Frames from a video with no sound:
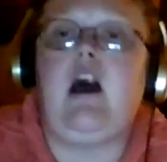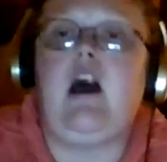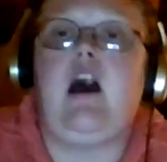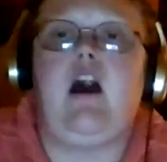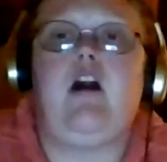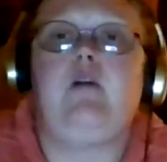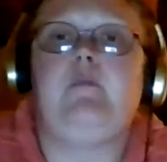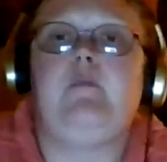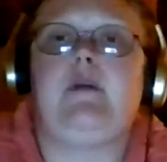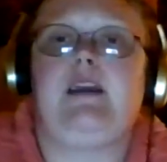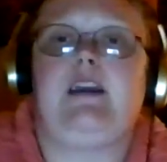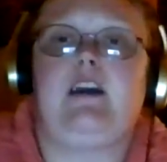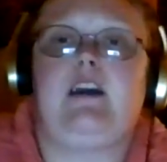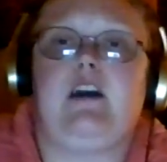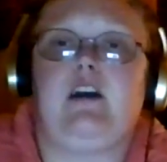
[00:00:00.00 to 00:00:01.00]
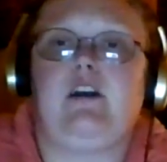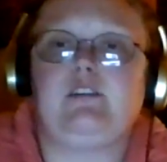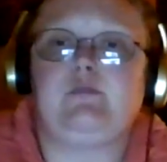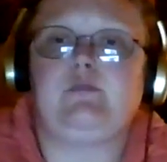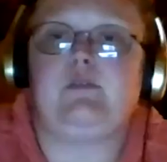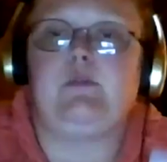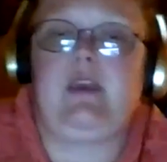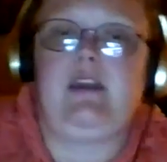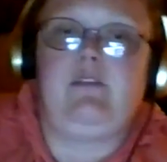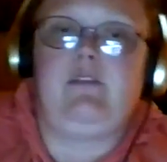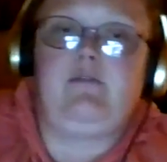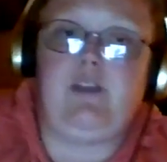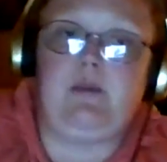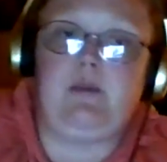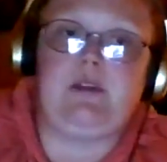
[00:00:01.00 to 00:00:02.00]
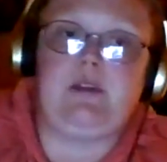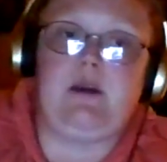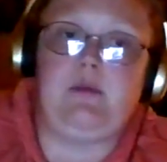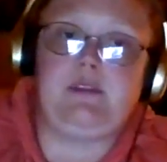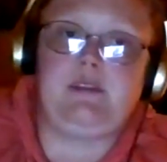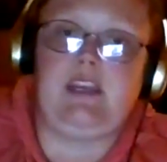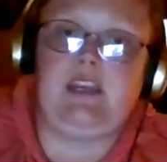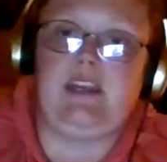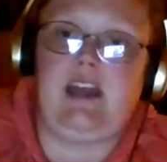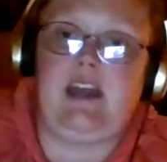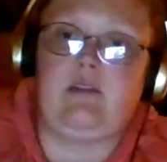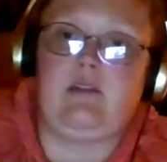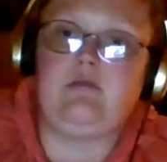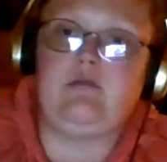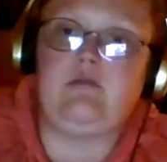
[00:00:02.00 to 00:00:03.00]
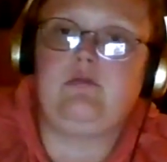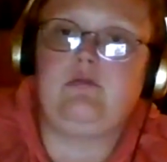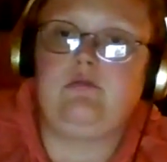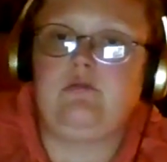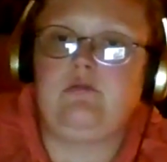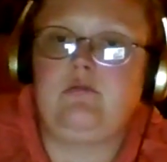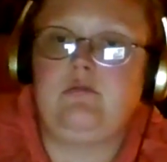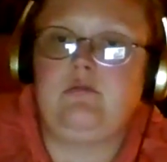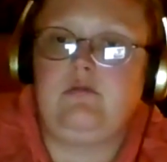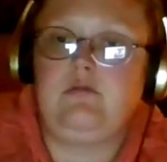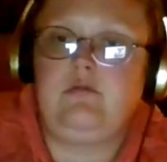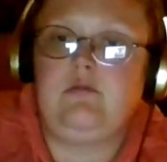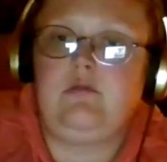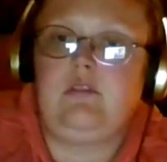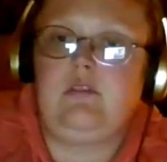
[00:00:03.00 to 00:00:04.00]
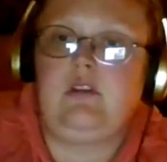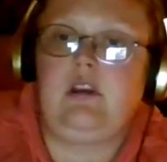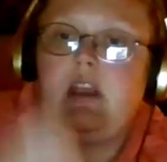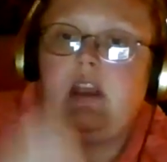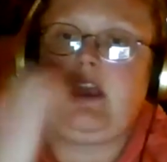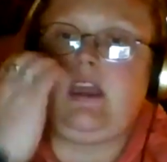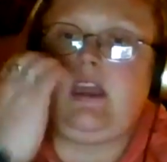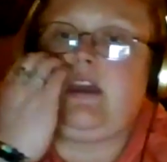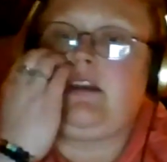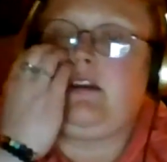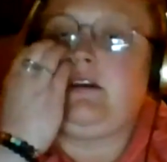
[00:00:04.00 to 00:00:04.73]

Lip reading: all my cards remain flipped upside down. And